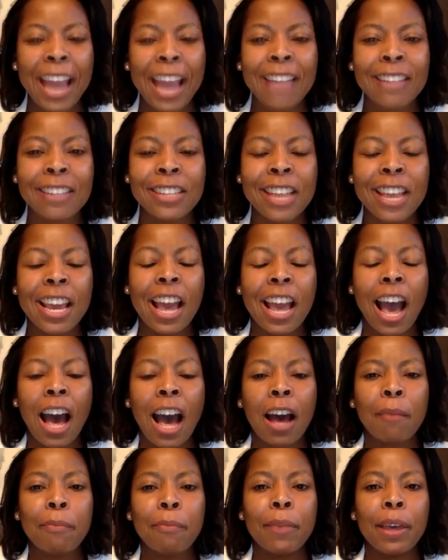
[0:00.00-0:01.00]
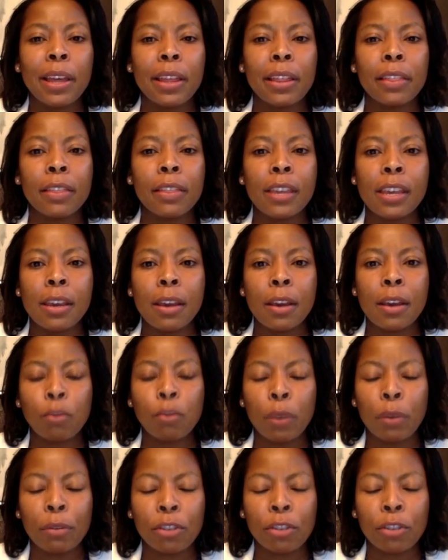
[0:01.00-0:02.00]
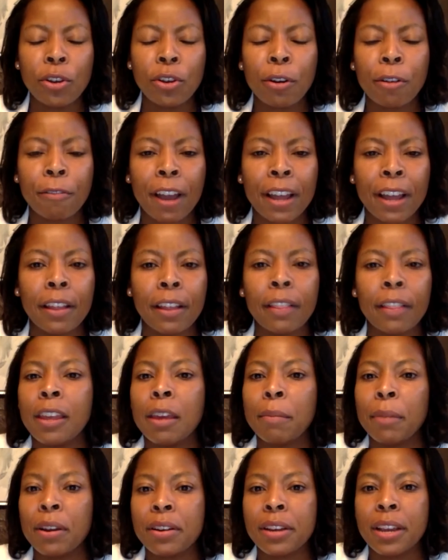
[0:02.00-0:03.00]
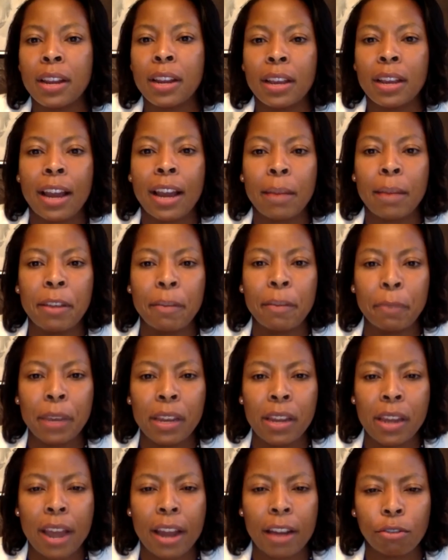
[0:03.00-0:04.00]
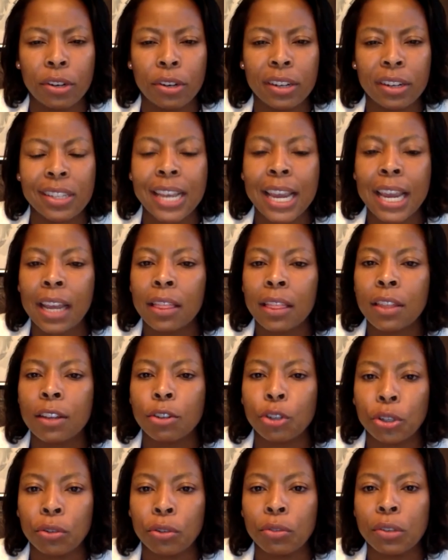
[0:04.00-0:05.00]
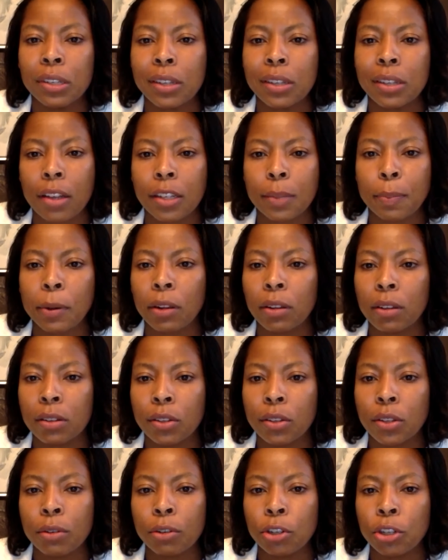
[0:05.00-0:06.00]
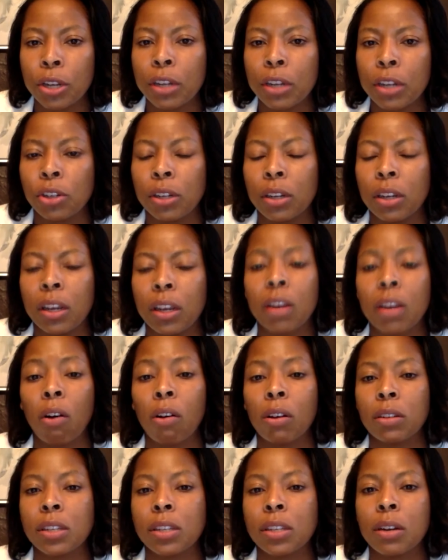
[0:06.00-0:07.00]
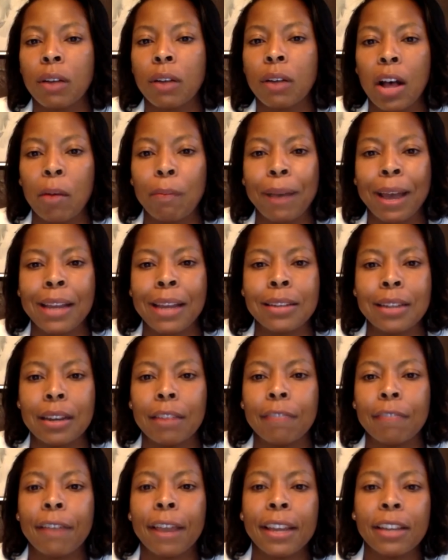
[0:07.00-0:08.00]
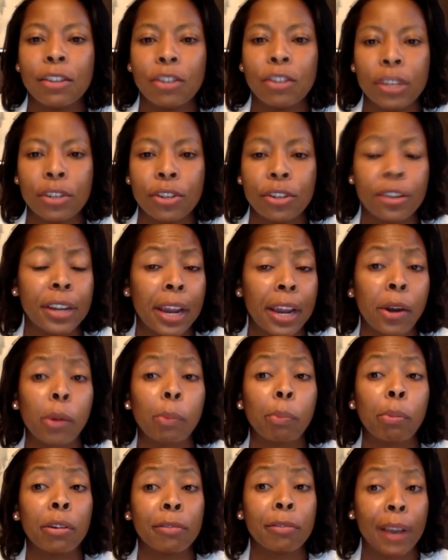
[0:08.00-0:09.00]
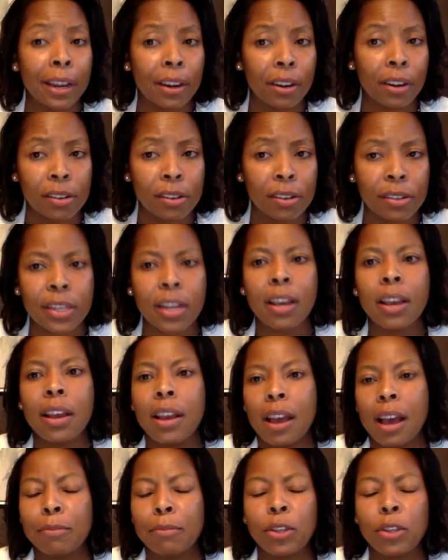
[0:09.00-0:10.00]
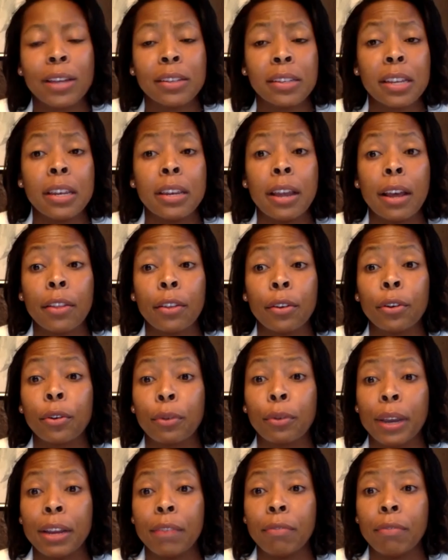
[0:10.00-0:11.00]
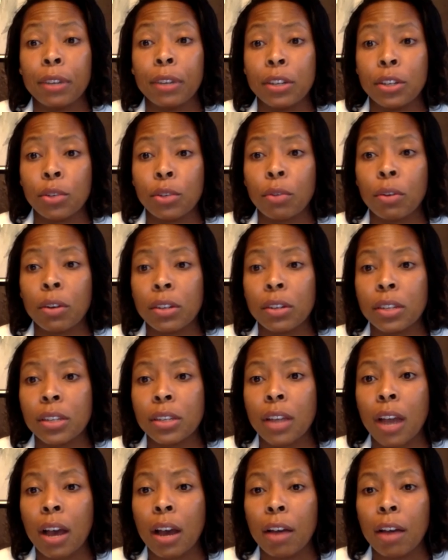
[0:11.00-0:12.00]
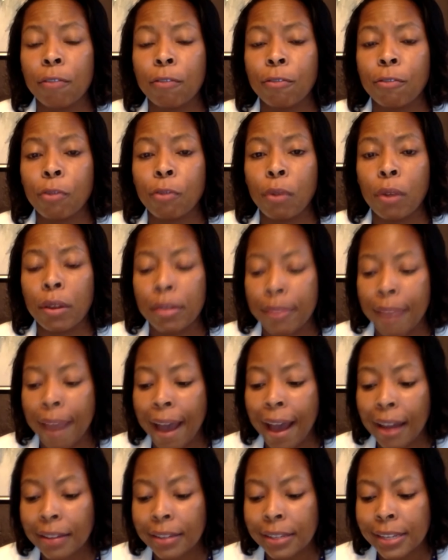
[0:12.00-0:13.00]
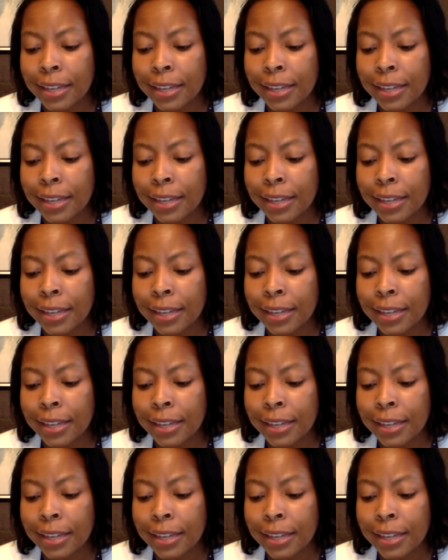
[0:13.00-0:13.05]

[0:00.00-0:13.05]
And we were just notified that the American Academy of Pediatrics and the Children's Hospital Association can also help identify gender care providers. So that's another great resource for that.